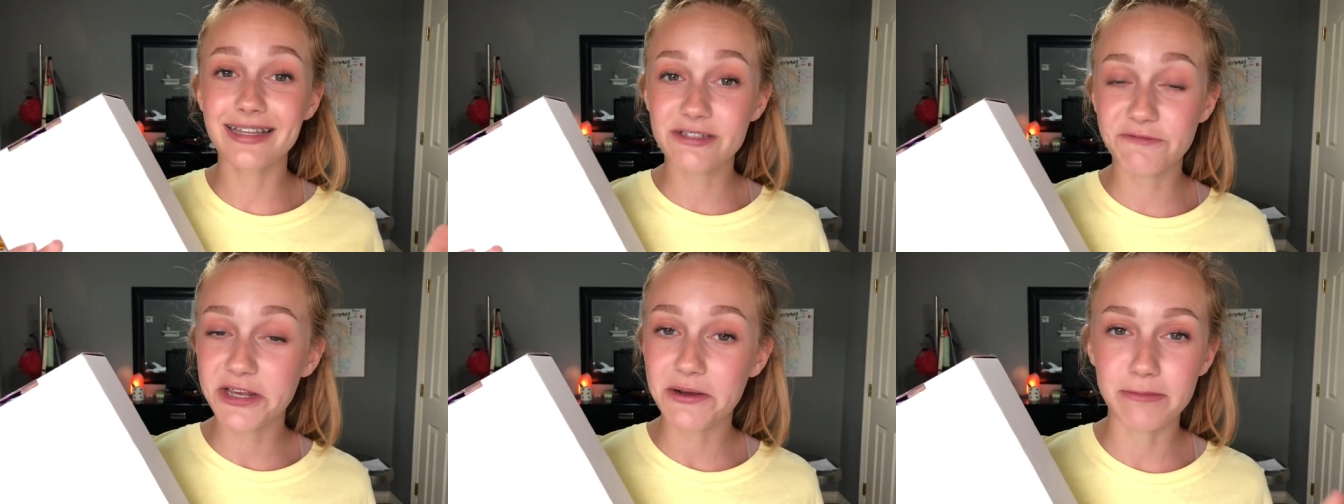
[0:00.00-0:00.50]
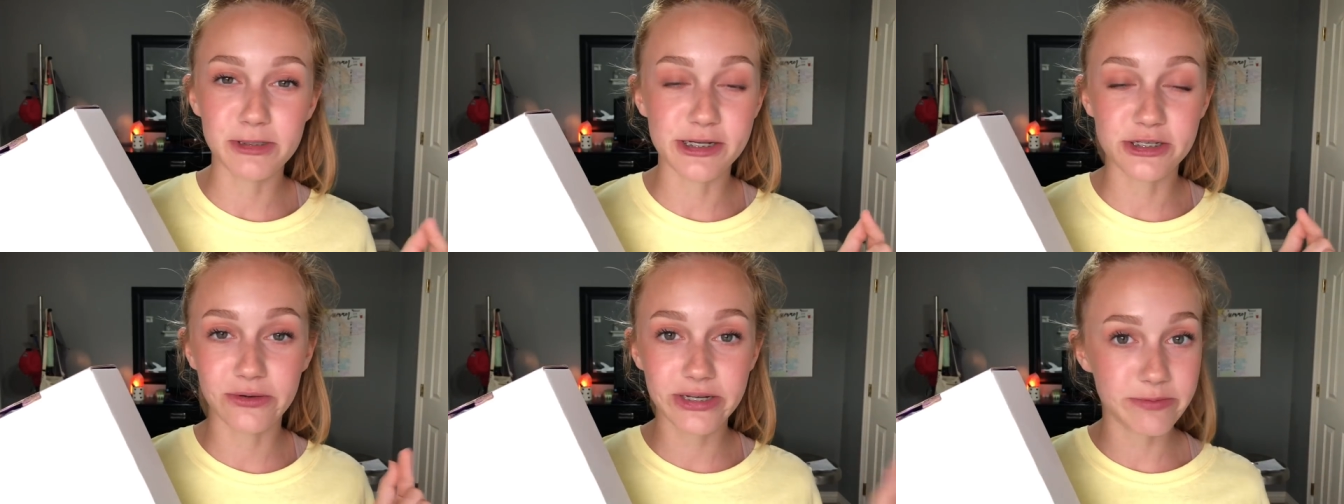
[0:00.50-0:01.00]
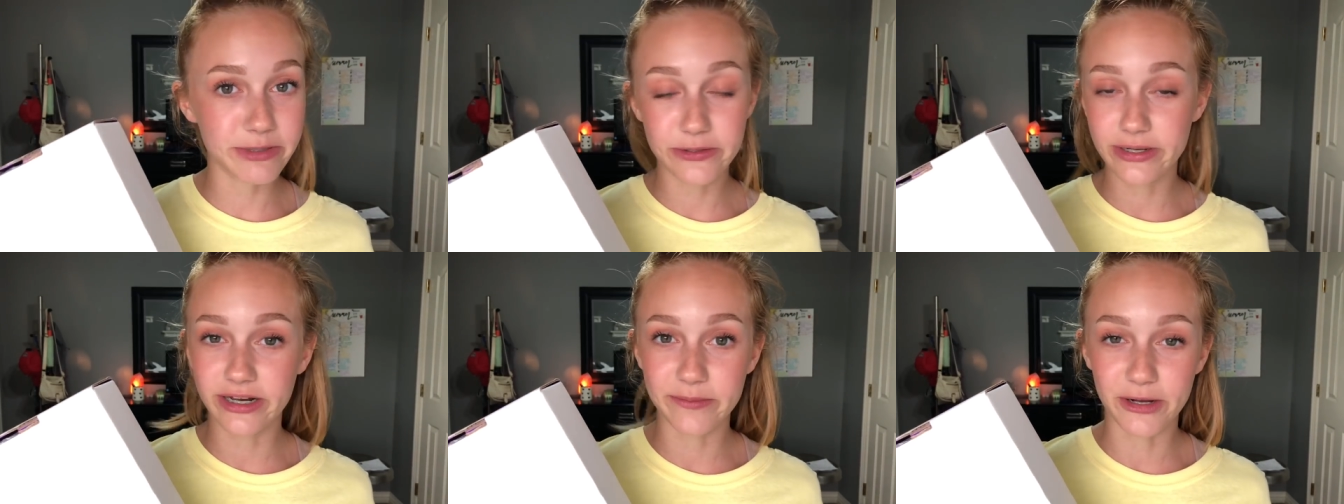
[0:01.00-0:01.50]
In this video, I'm just going to be
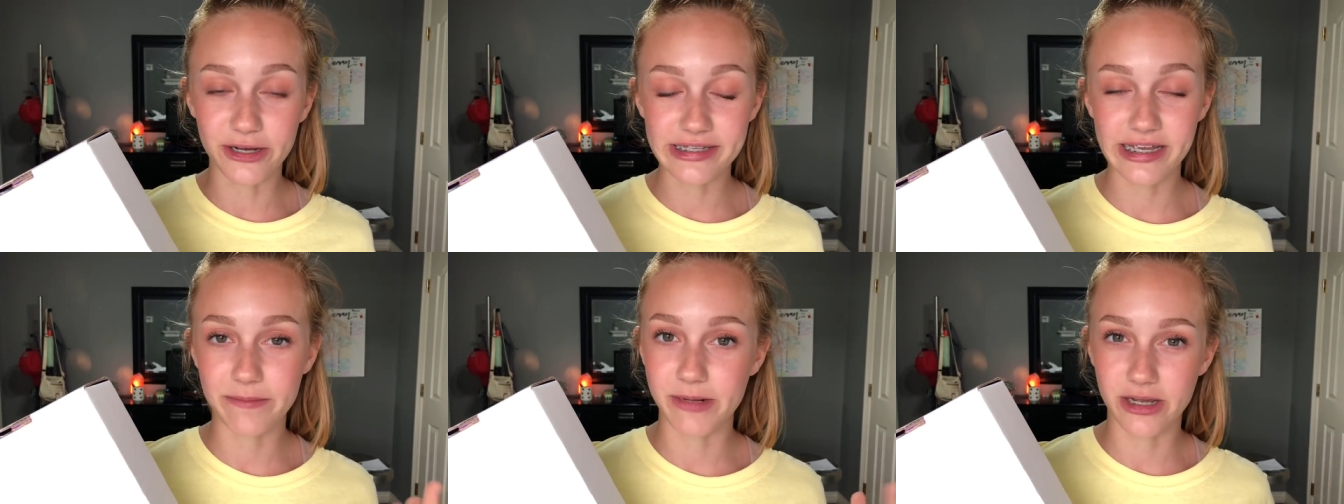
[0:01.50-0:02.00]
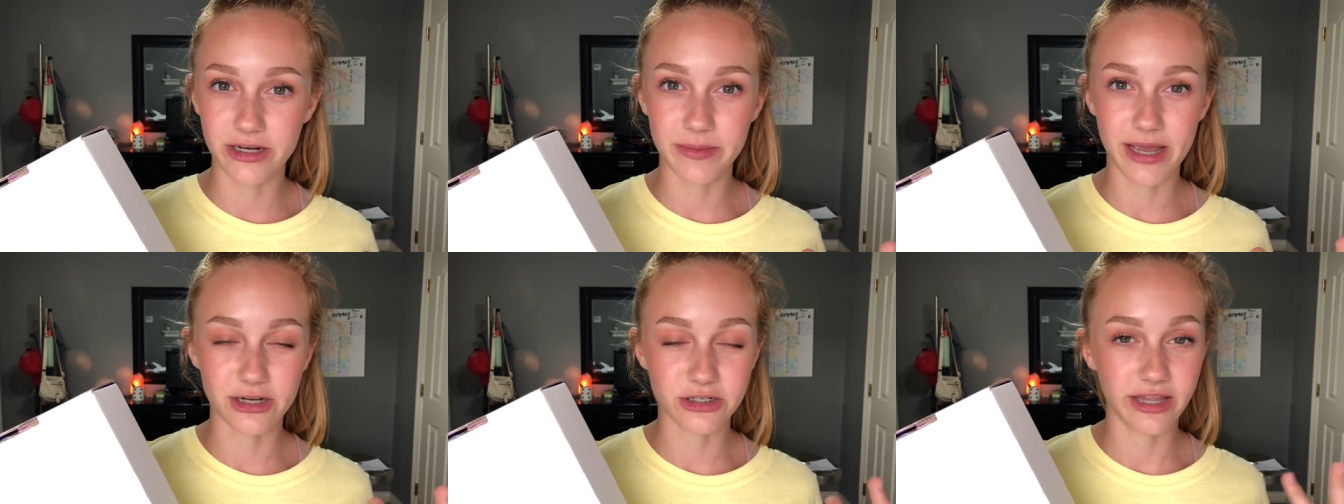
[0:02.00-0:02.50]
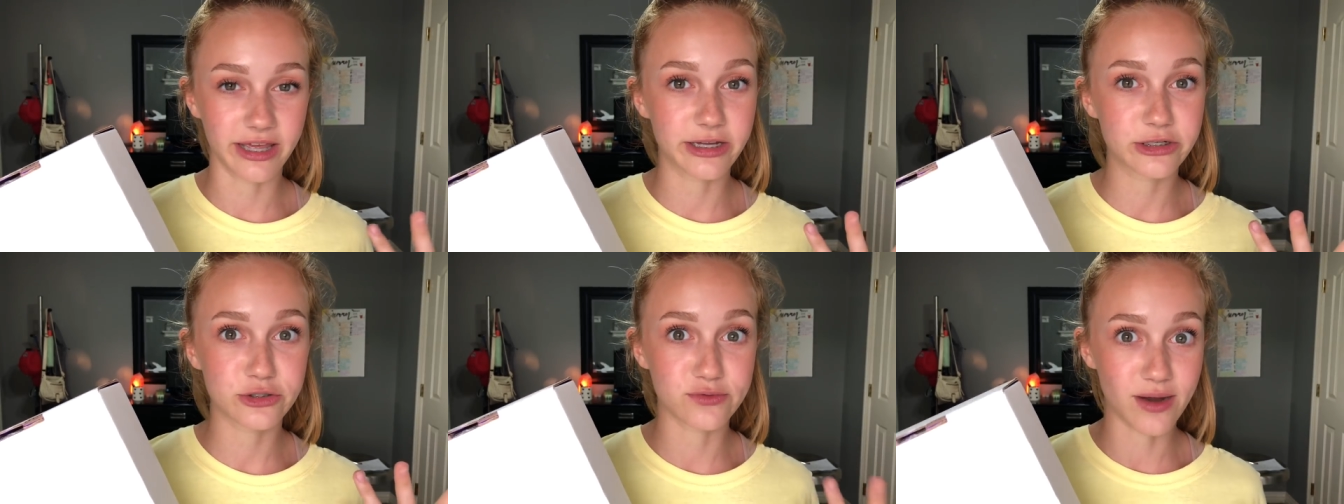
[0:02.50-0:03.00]
doing an unboxing. I'm not going to be actually
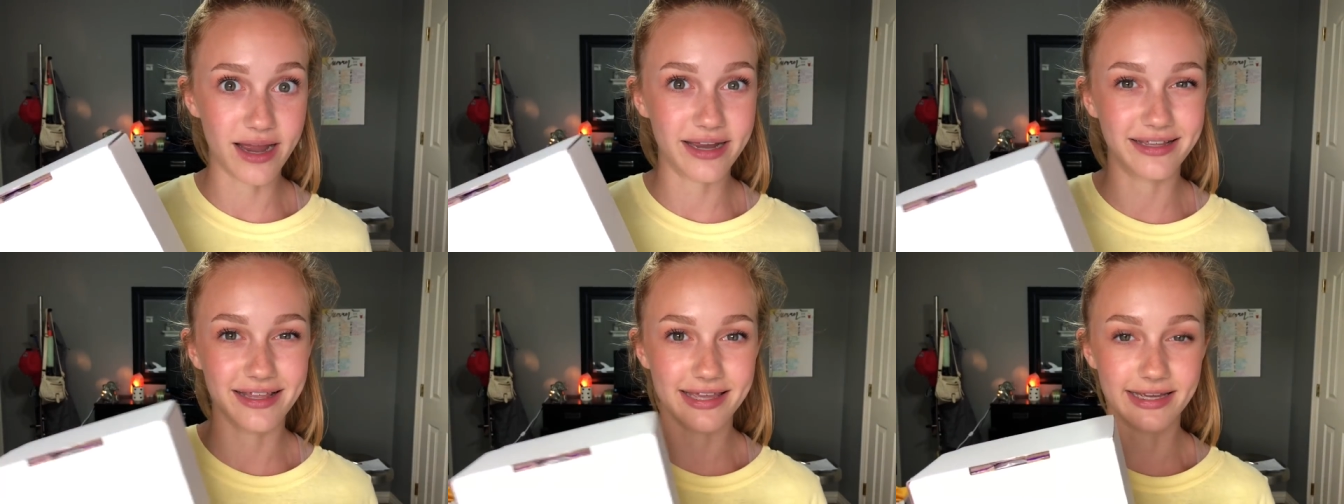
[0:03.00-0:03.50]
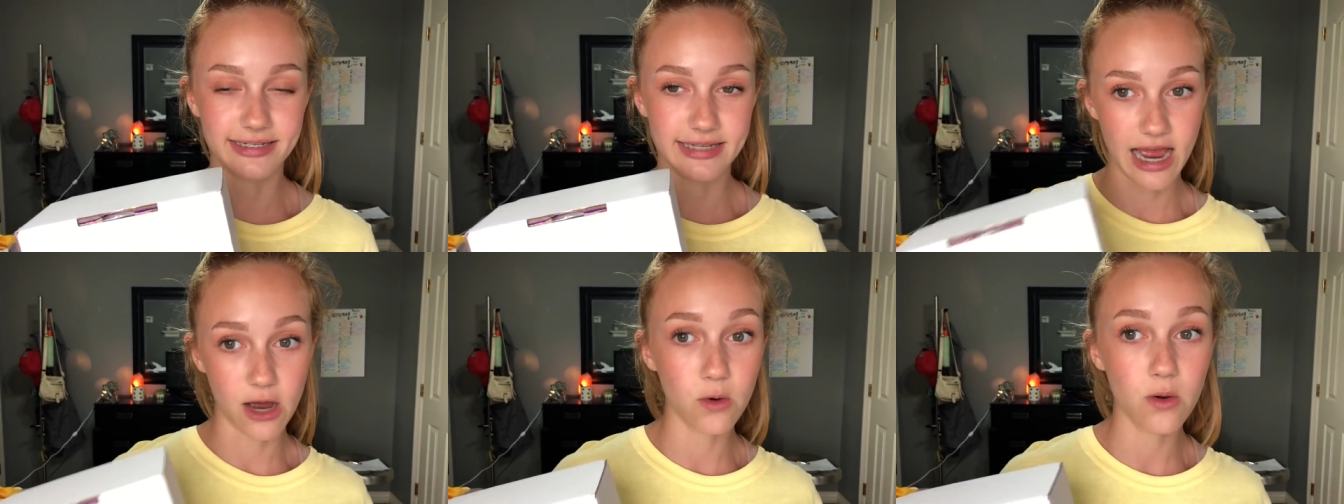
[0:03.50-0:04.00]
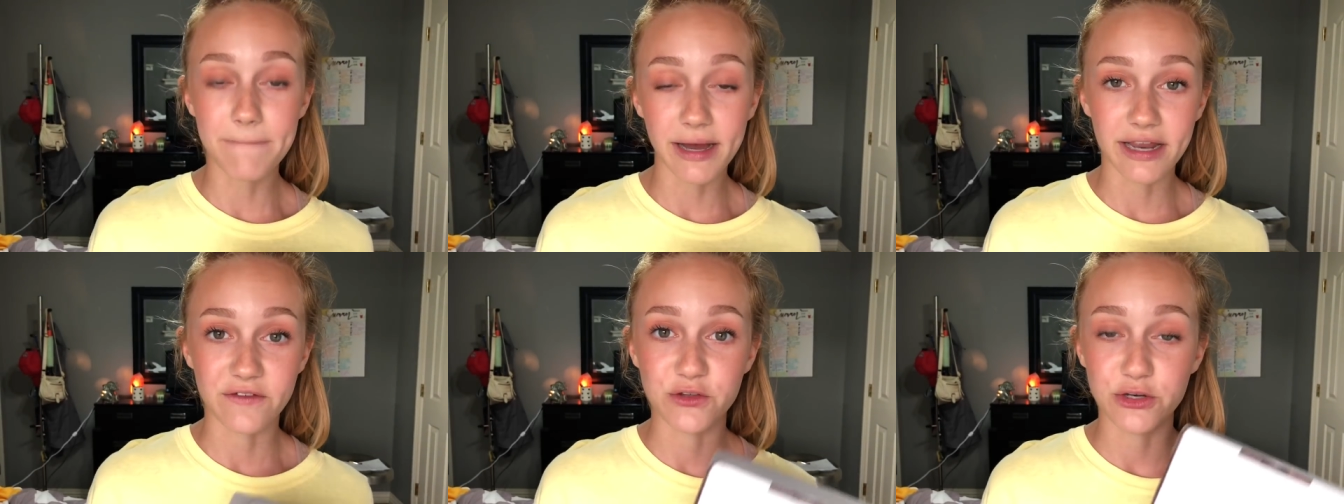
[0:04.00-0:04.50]
like trying the things out.
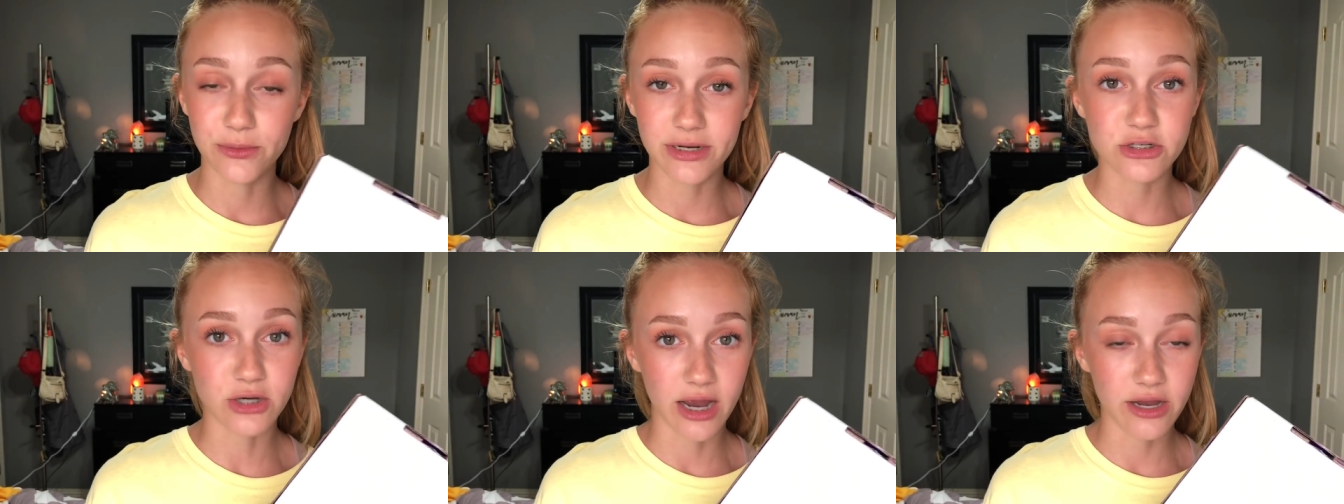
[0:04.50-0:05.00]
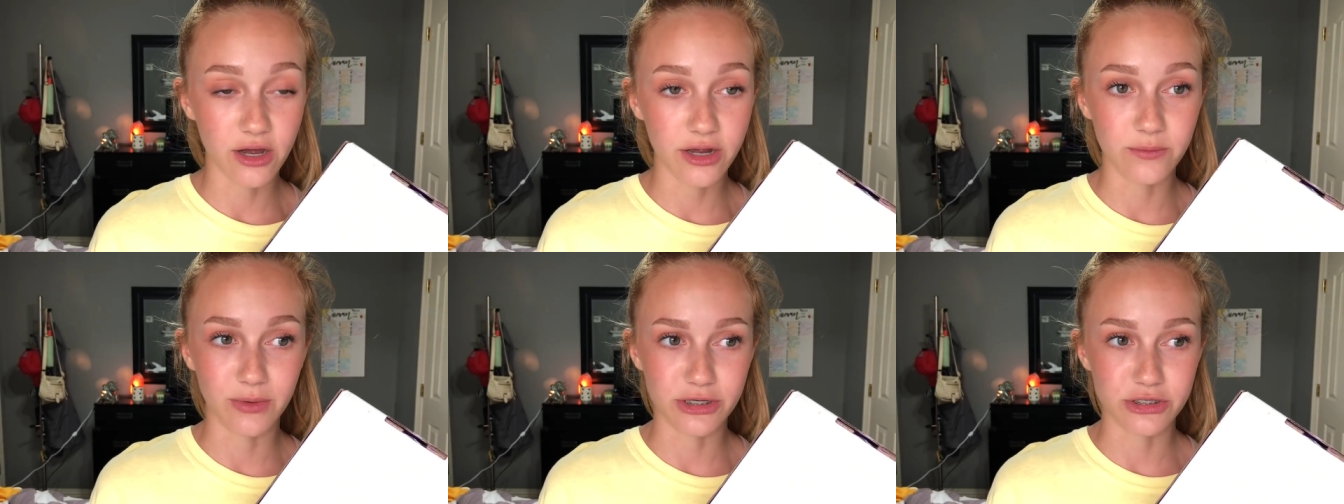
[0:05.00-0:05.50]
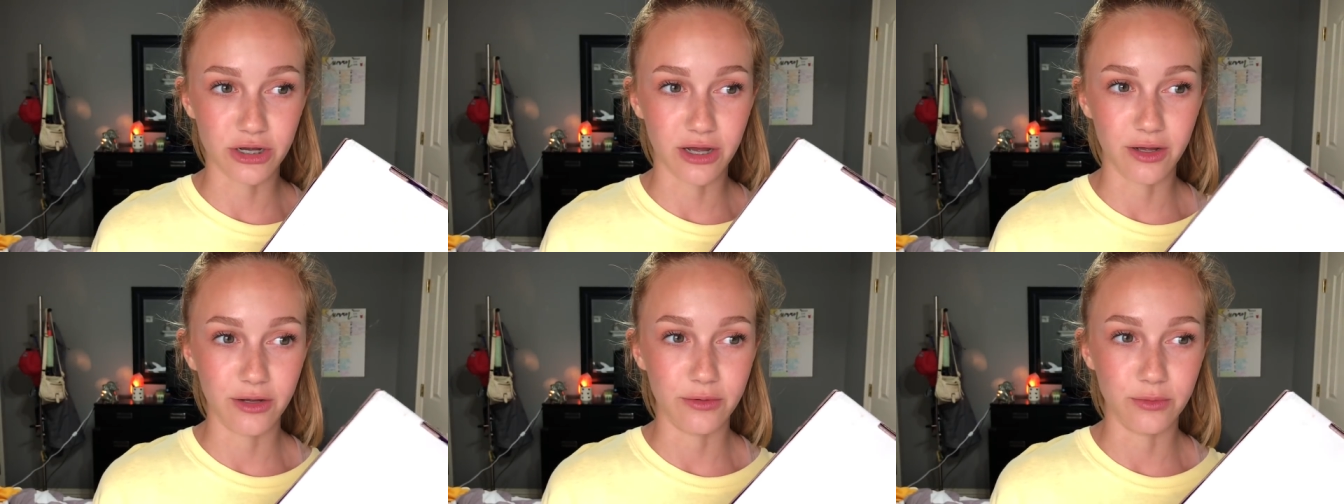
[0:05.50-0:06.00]
But if you do want to try on, which
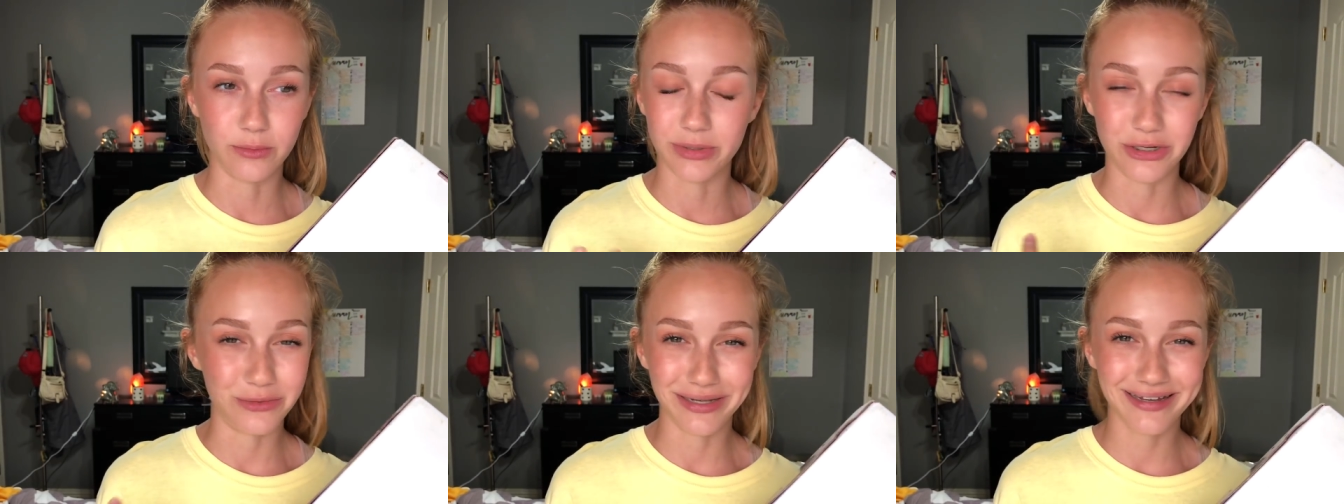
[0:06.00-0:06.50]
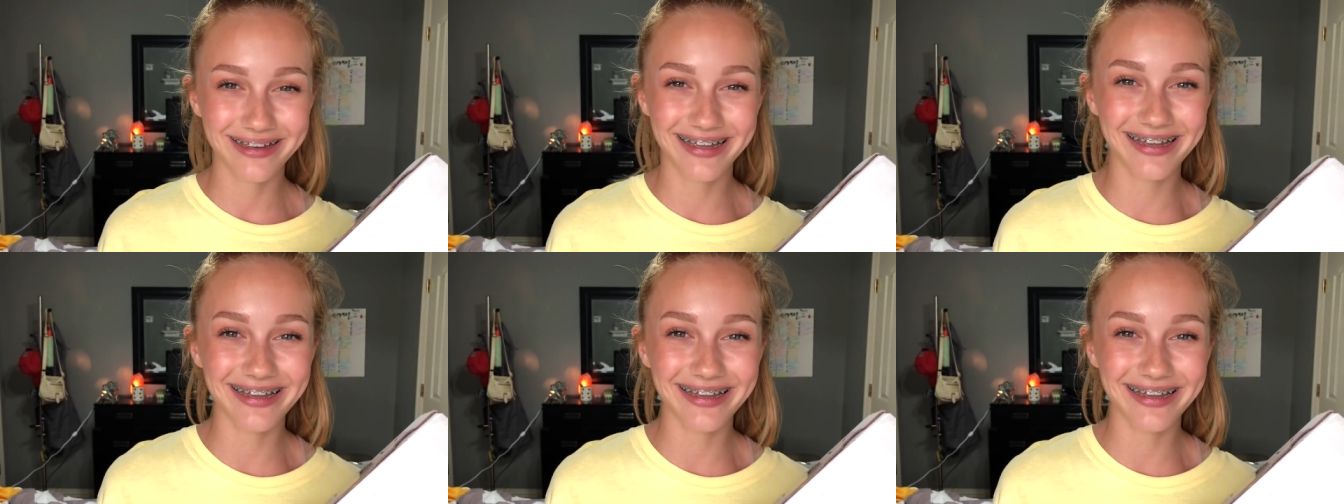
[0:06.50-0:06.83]
I will be doing,